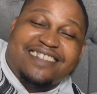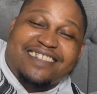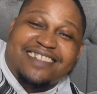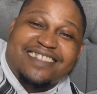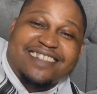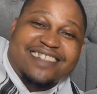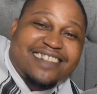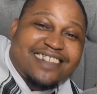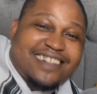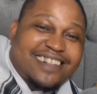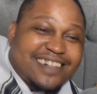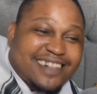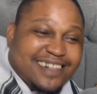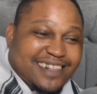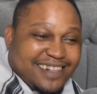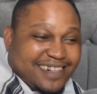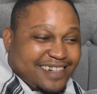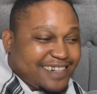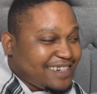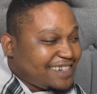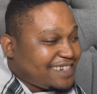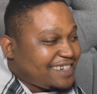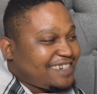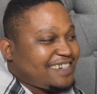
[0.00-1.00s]

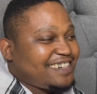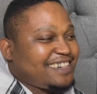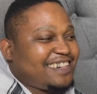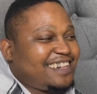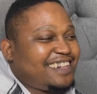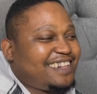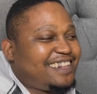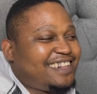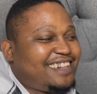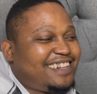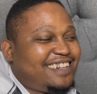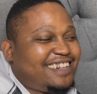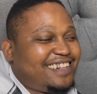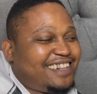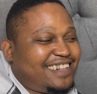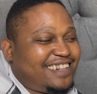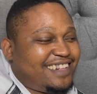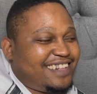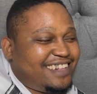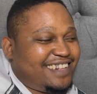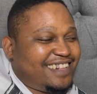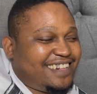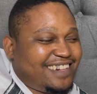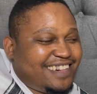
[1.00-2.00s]

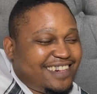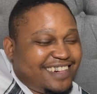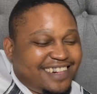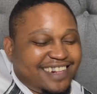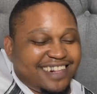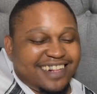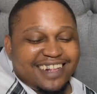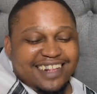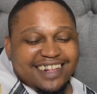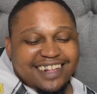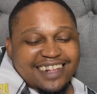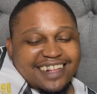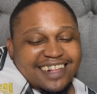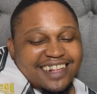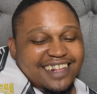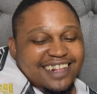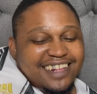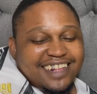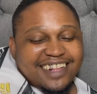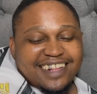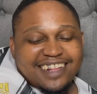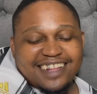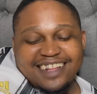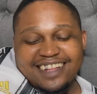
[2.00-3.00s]

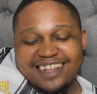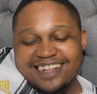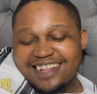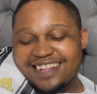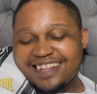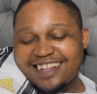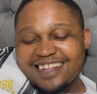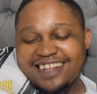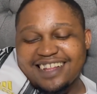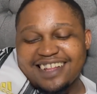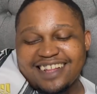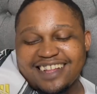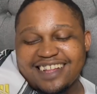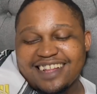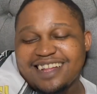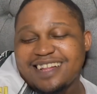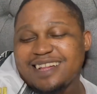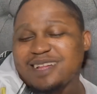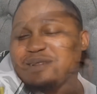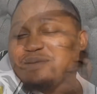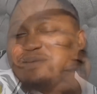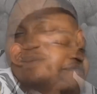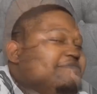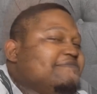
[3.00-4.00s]

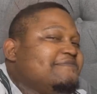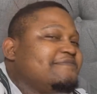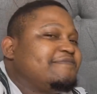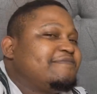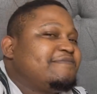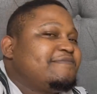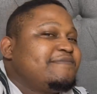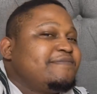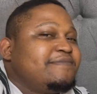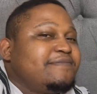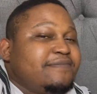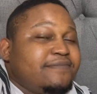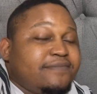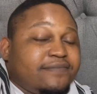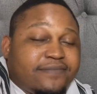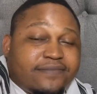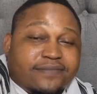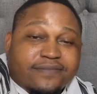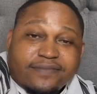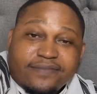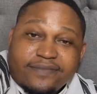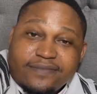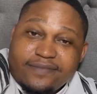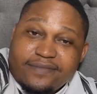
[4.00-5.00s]

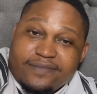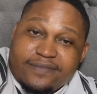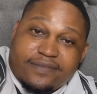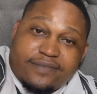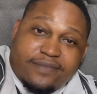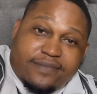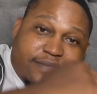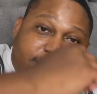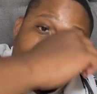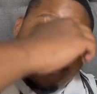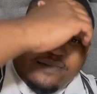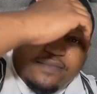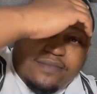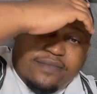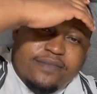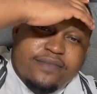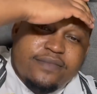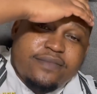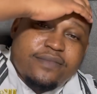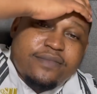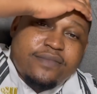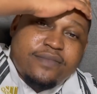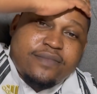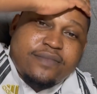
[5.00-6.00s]

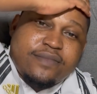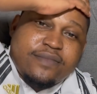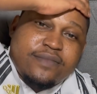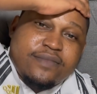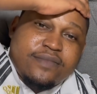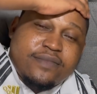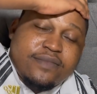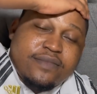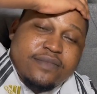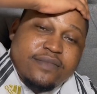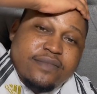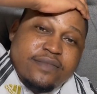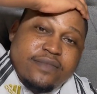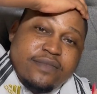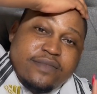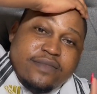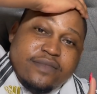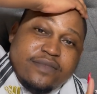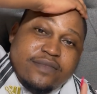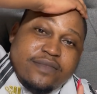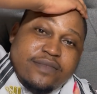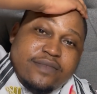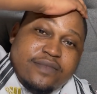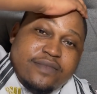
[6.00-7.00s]

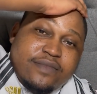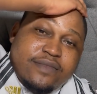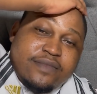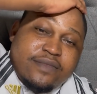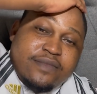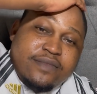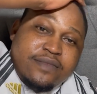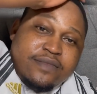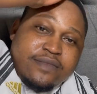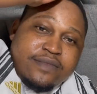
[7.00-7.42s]
The person shown says nothing.